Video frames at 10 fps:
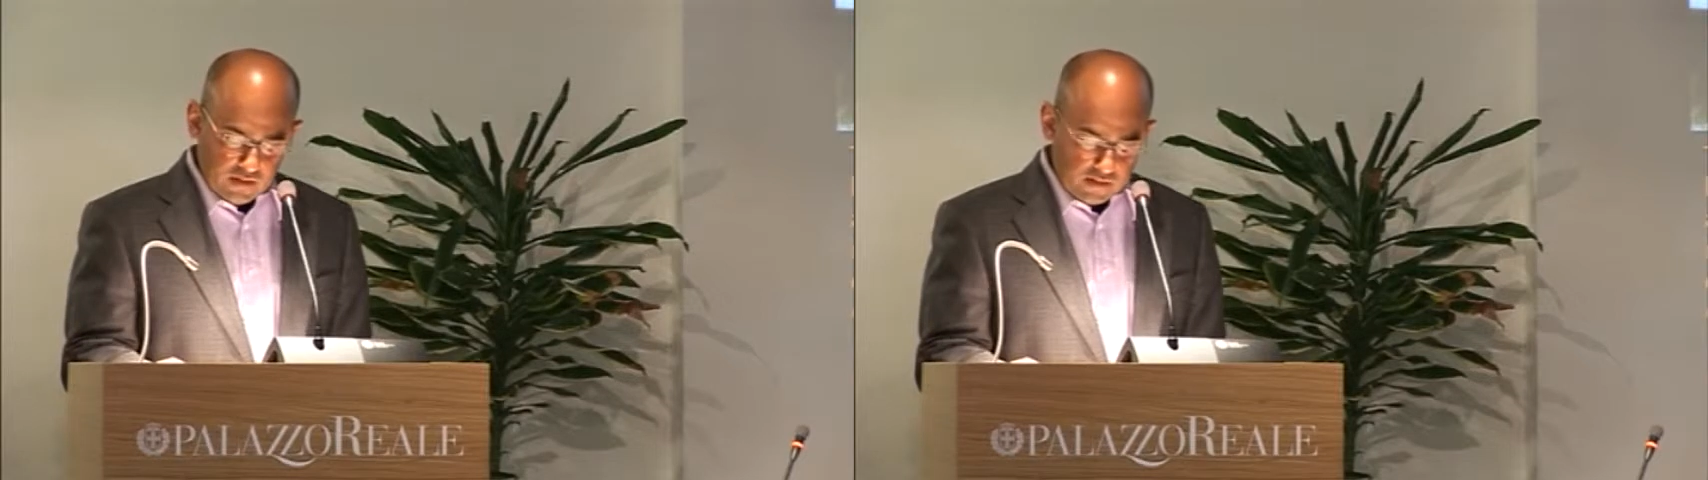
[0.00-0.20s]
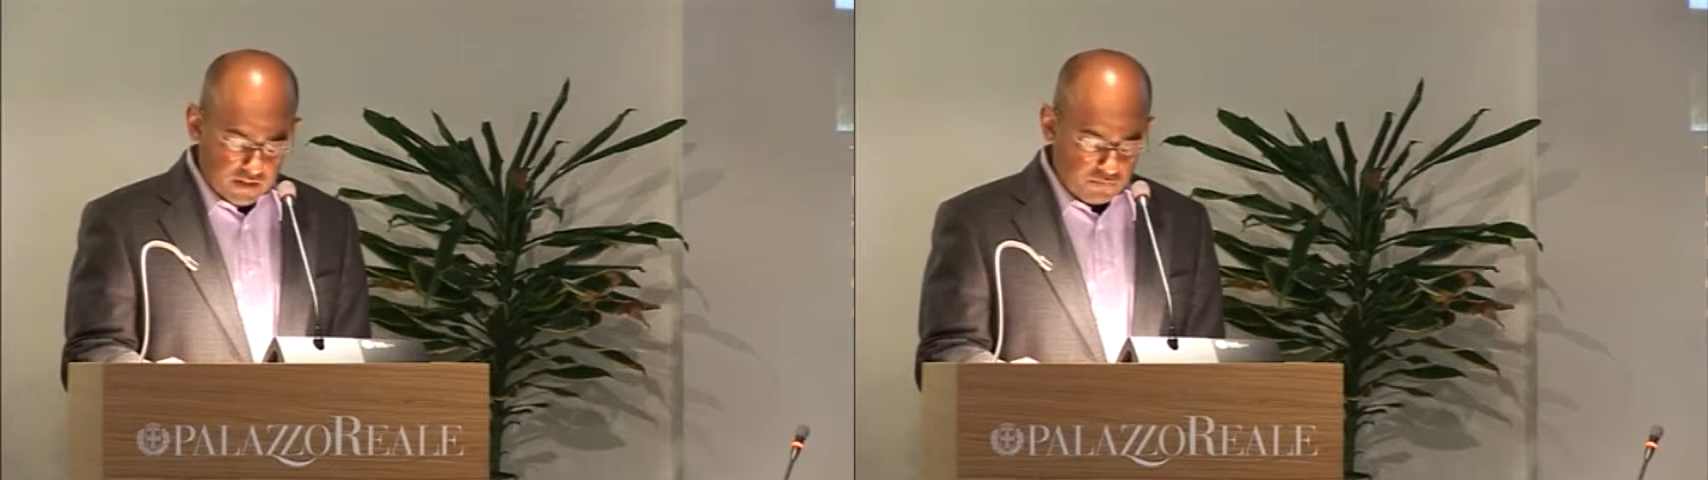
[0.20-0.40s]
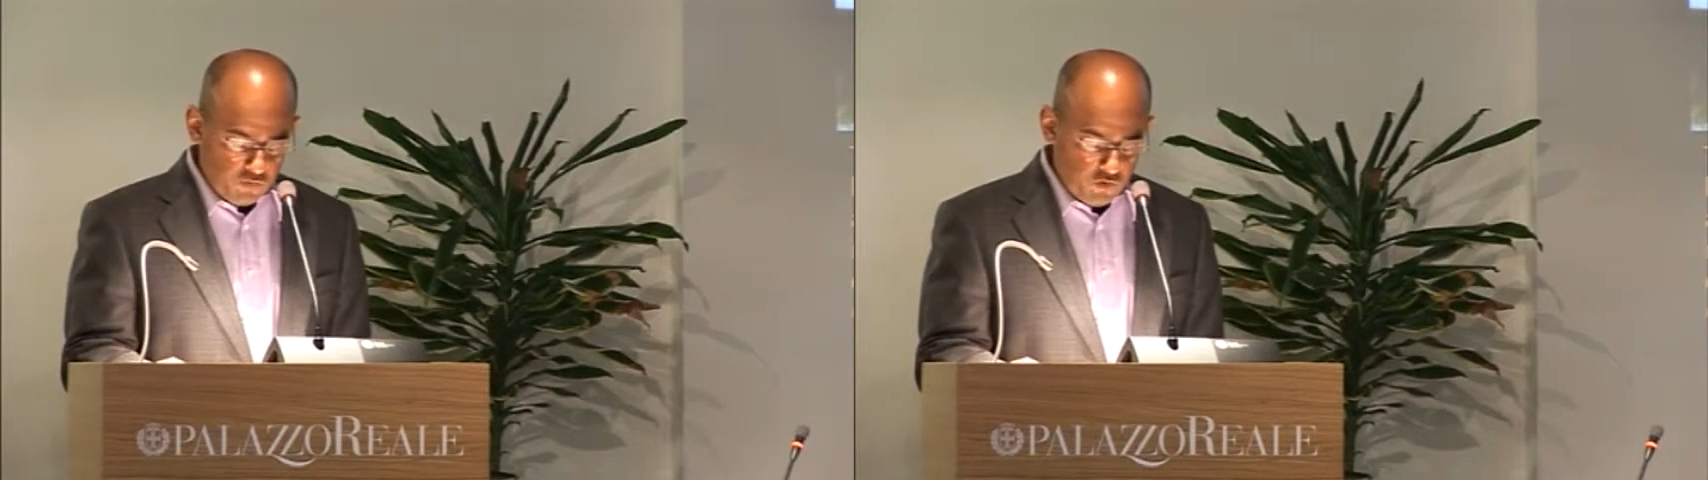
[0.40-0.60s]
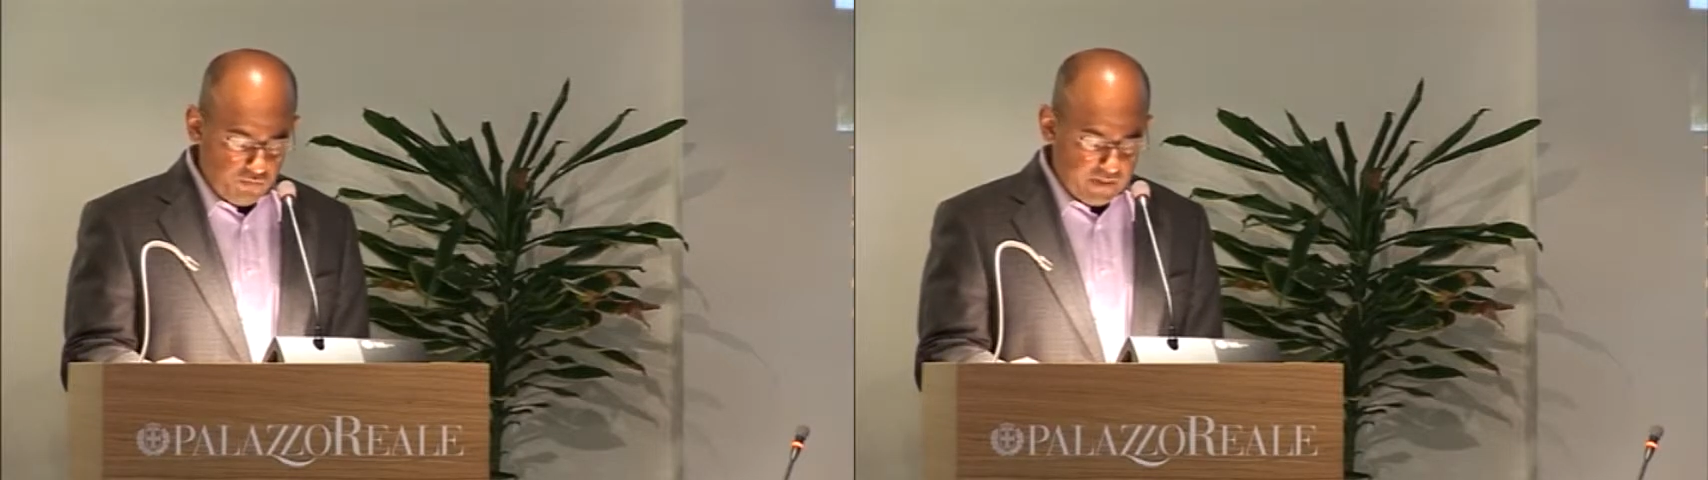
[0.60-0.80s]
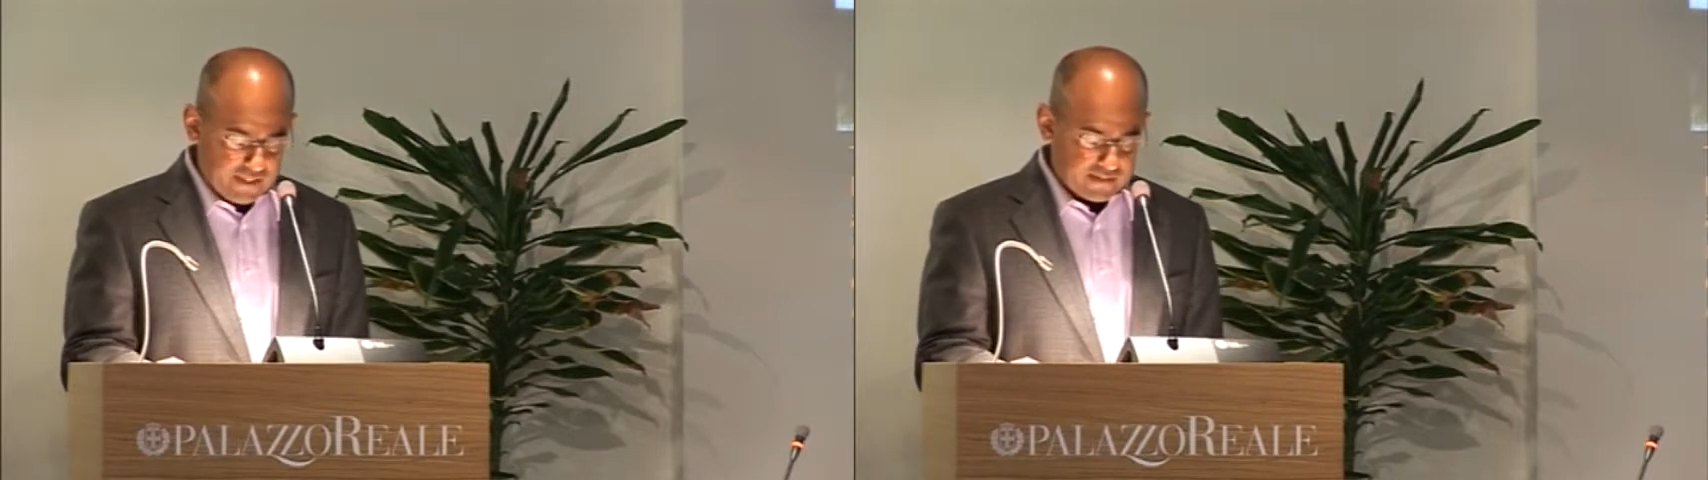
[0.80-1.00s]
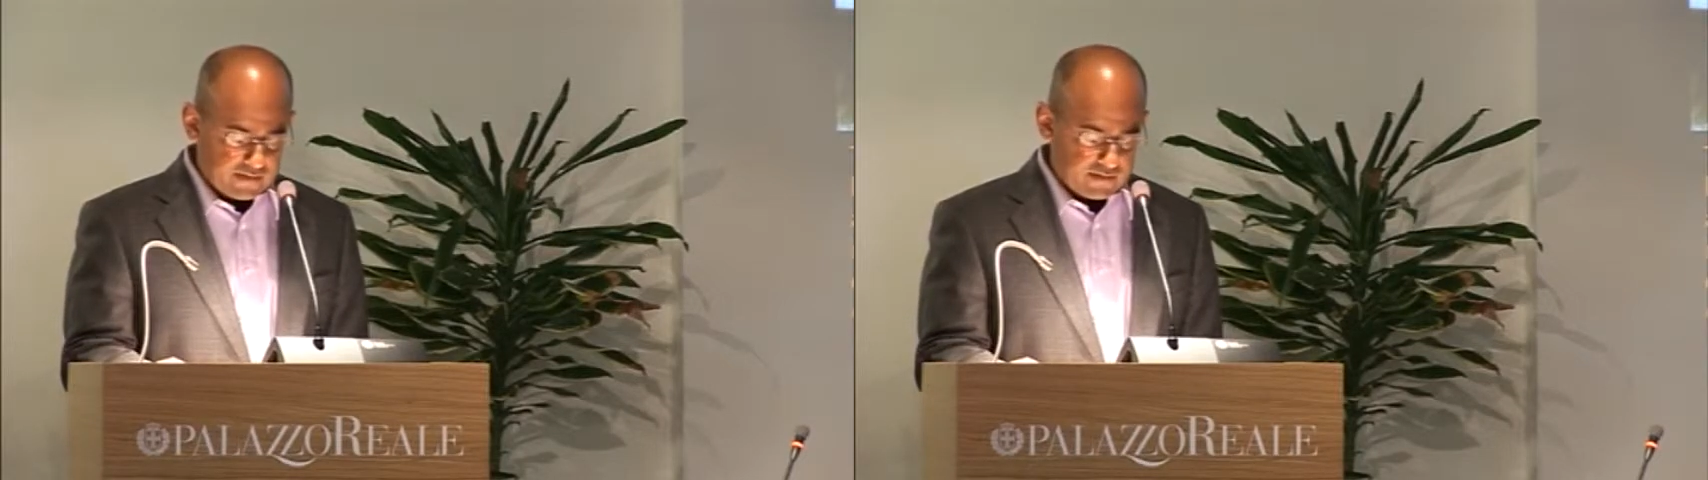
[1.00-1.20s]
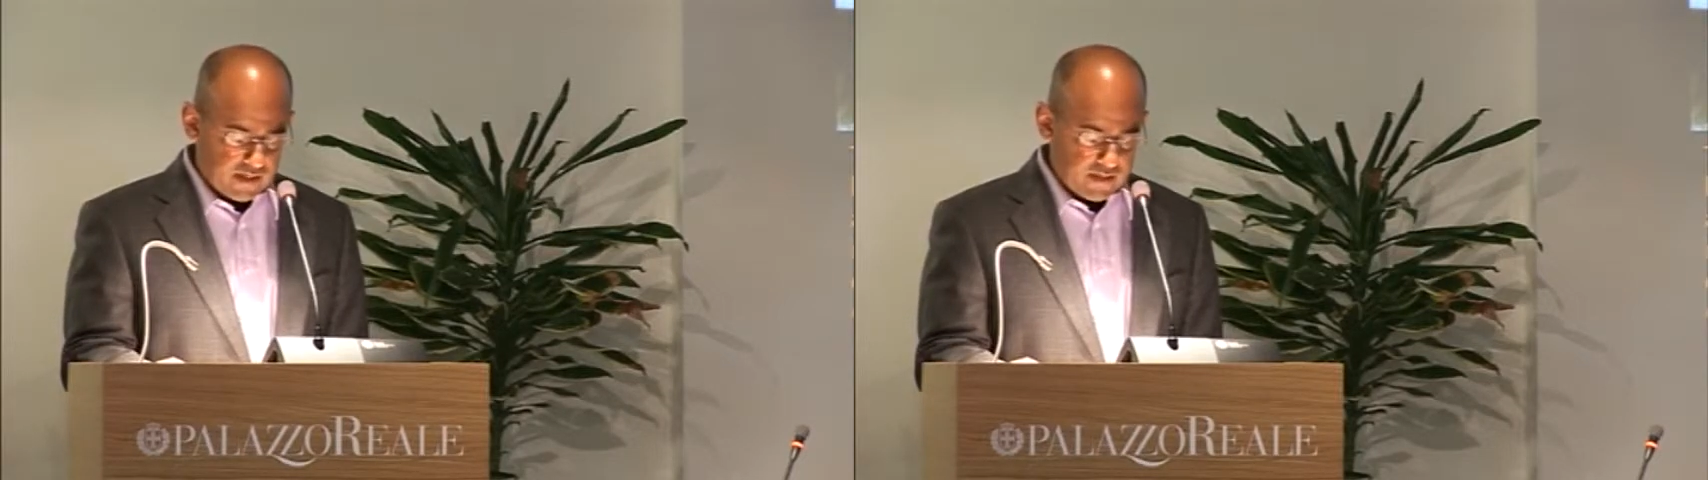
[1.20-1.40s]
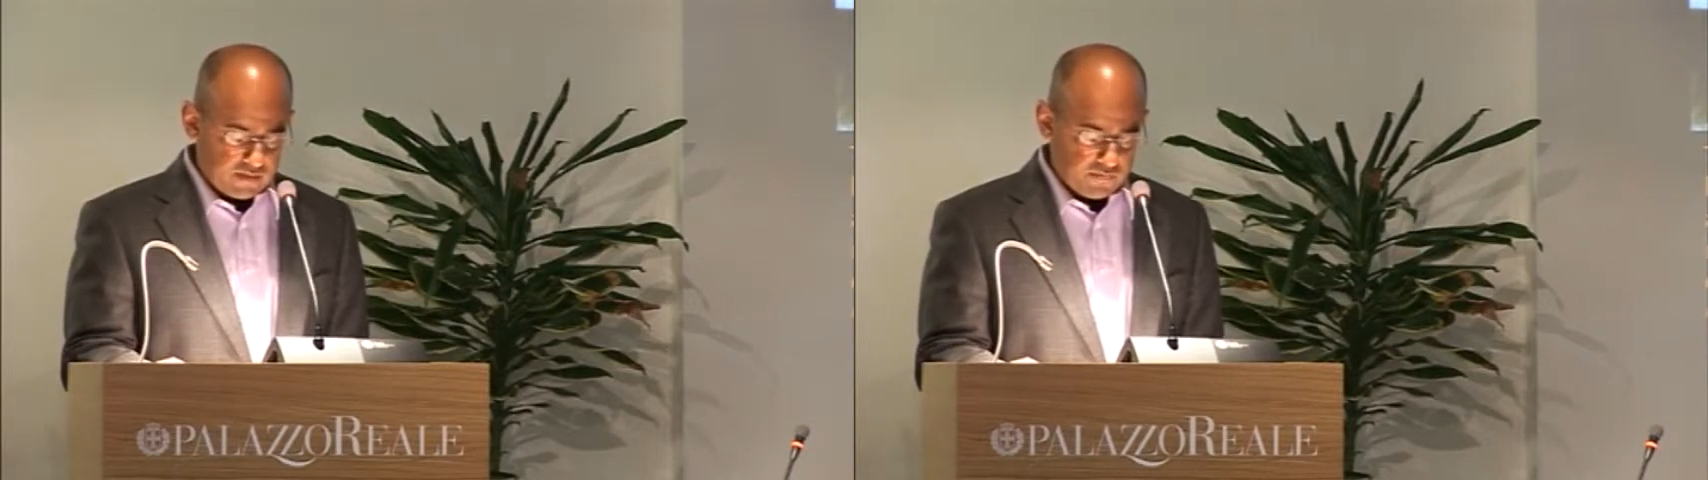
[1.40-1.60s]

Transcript: This movement exercised